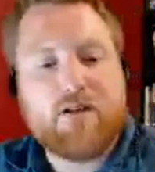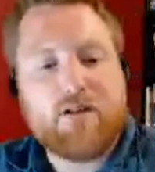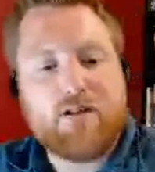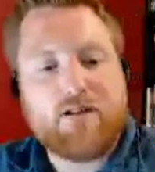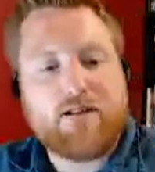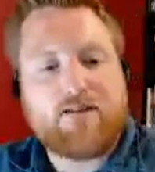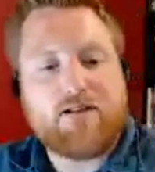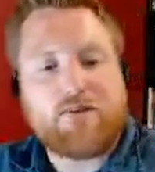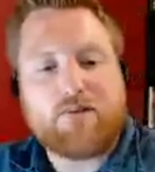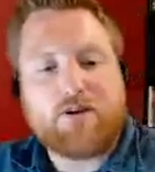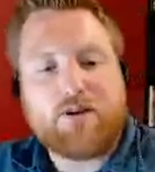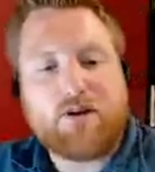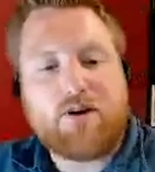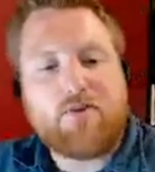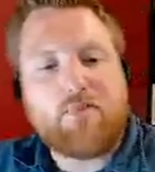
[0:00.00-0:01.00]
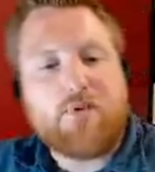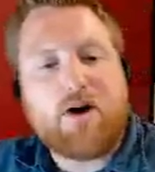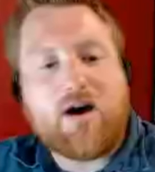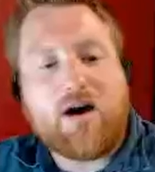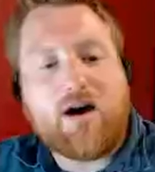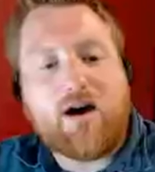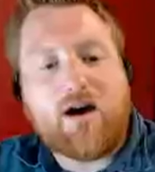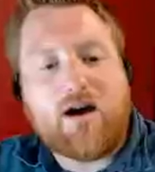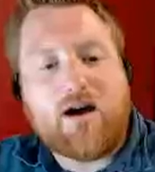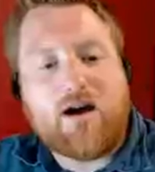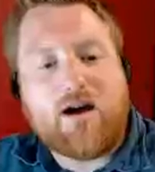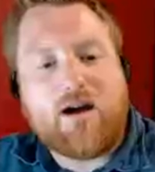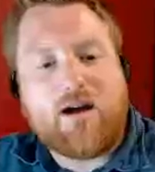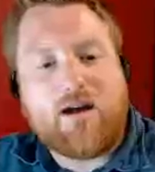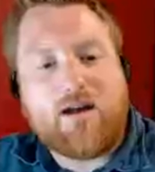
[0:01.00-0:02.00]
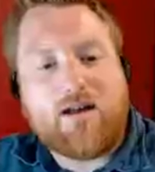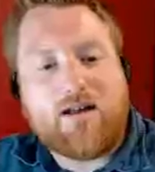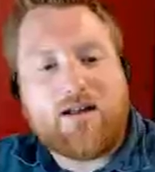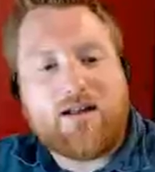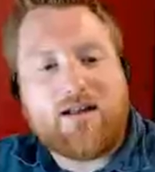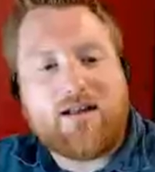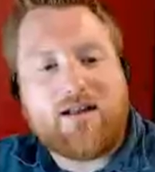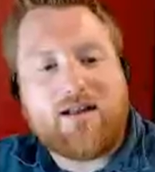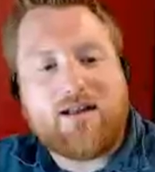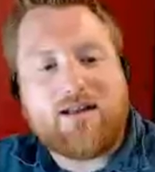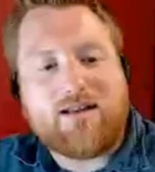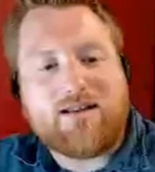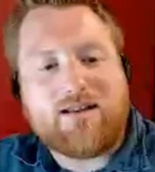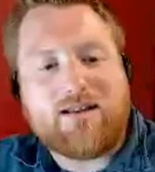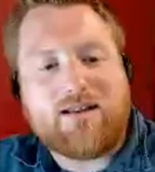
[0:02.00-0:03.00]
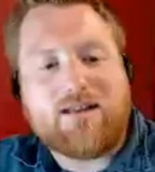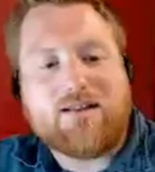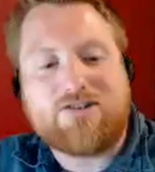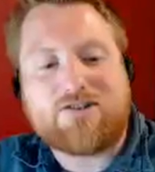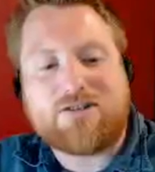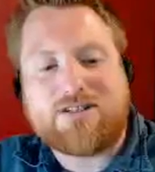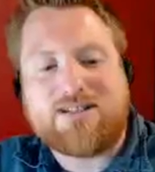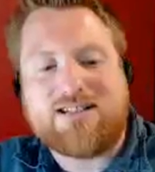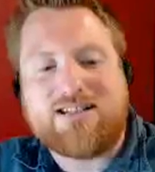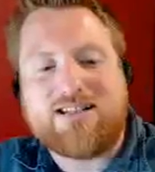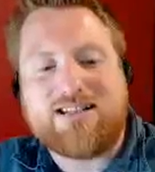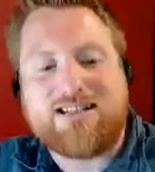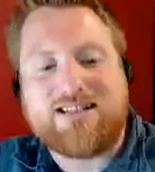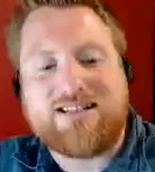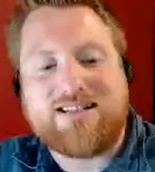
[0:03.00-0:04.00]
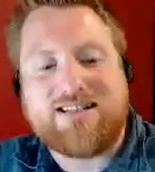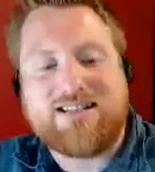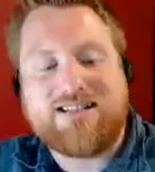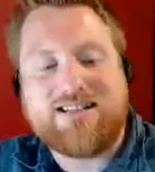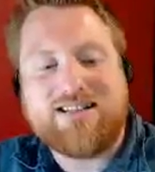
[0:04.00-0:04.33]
that's how we're going to go. Uh, interesting.